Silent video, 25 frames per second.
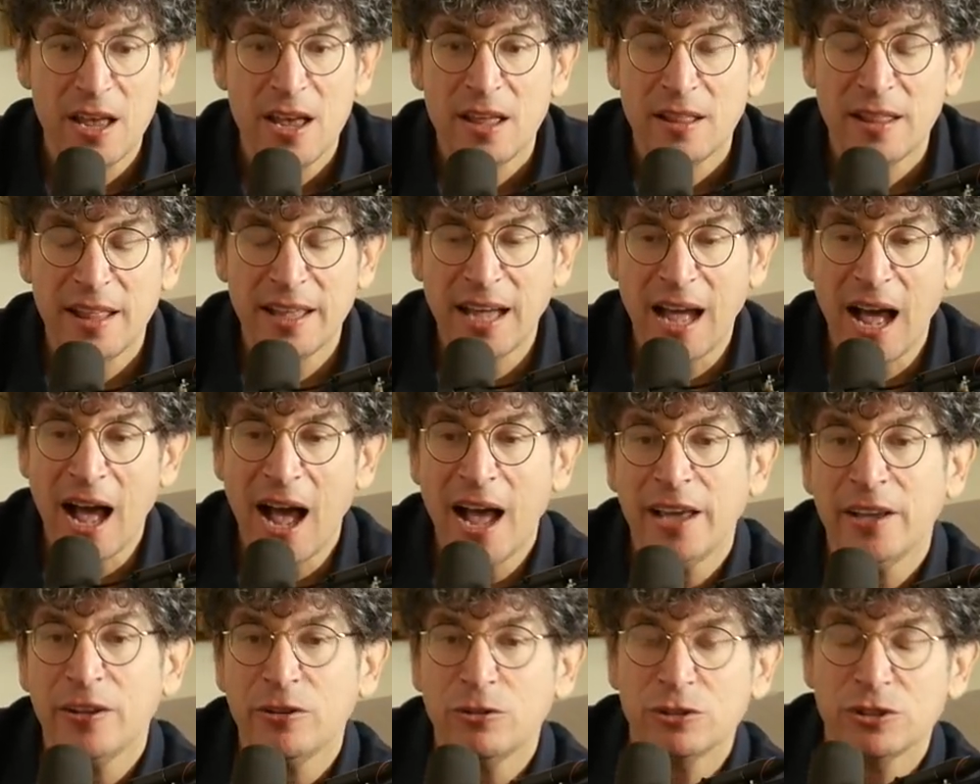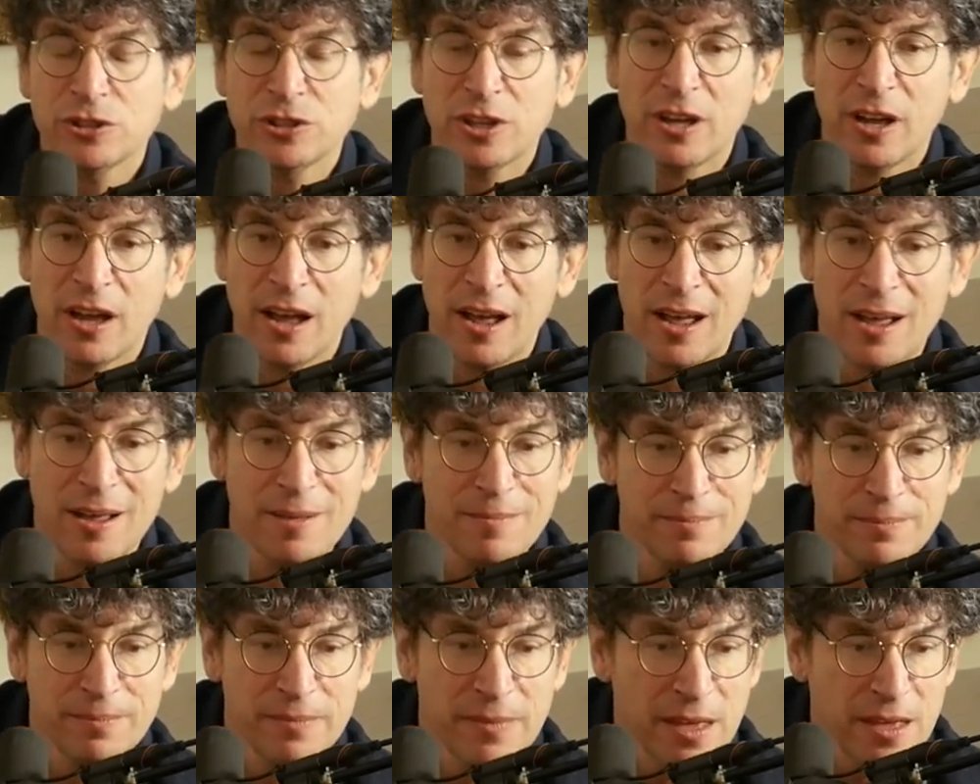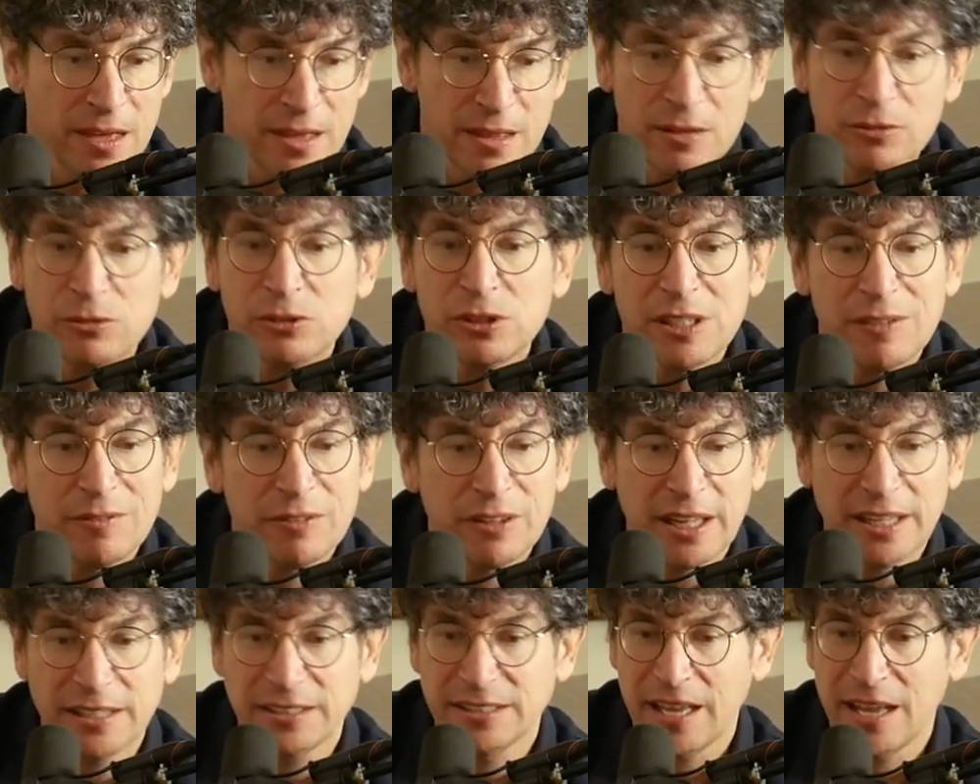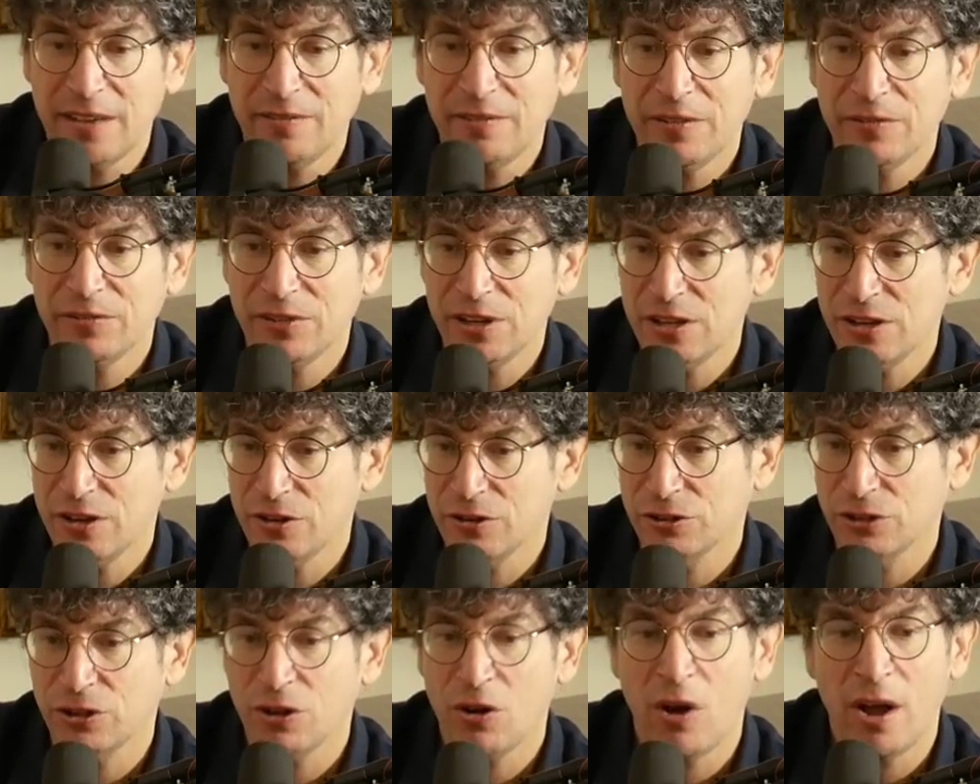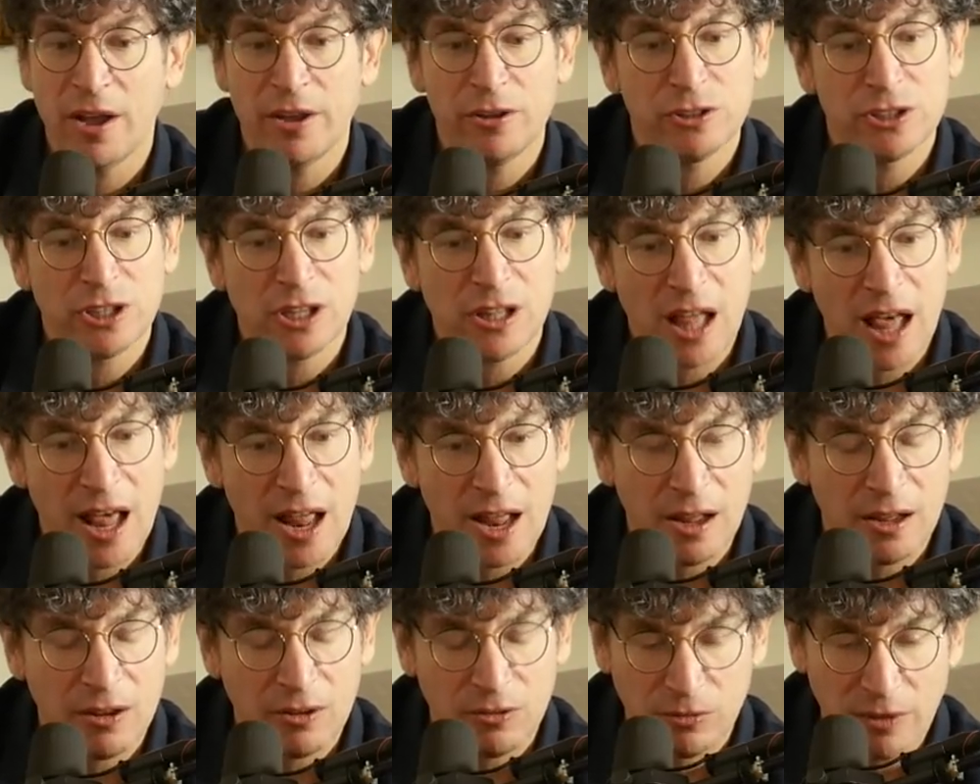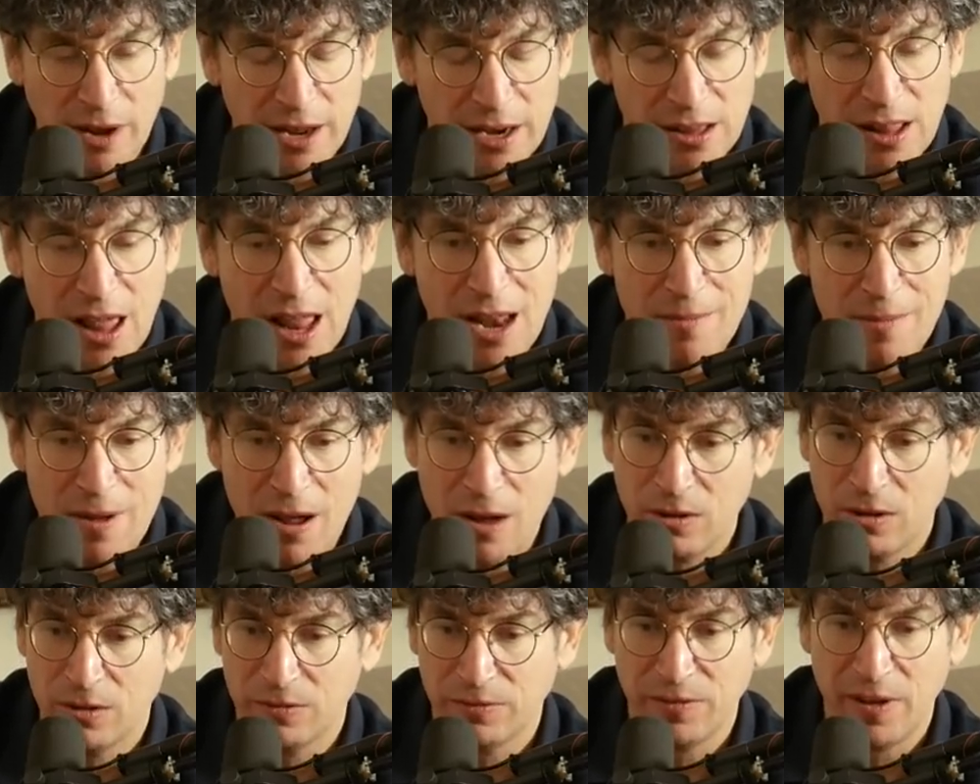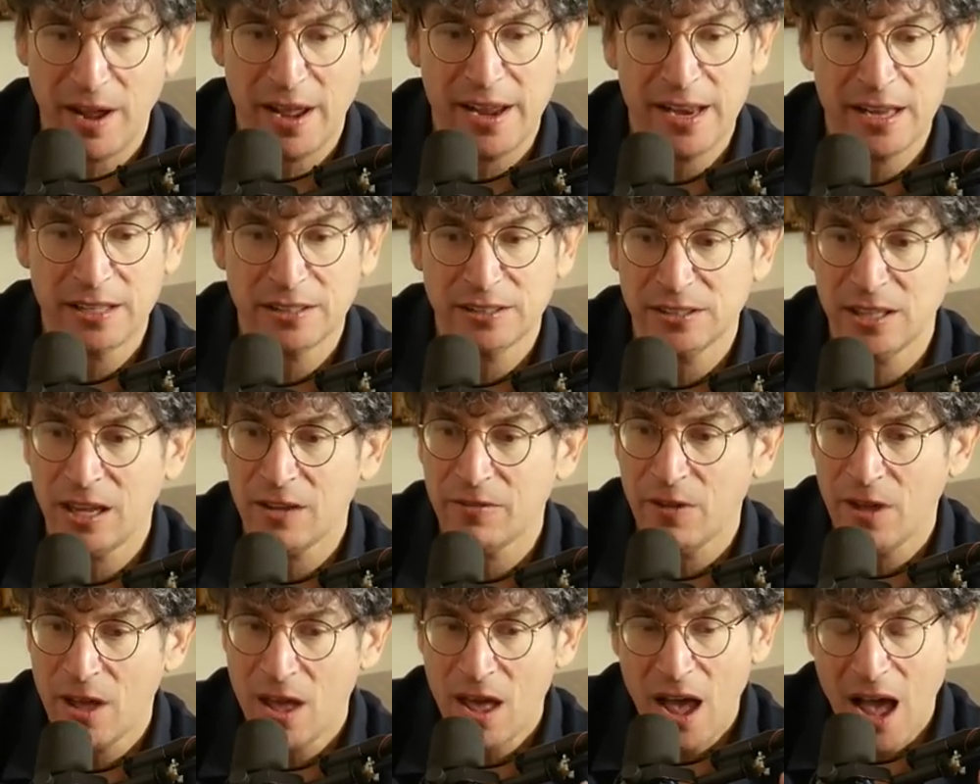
Yeah. Like I used to um this was even like 10, 15 years ago. I used to lot, write a lot about finance stuff.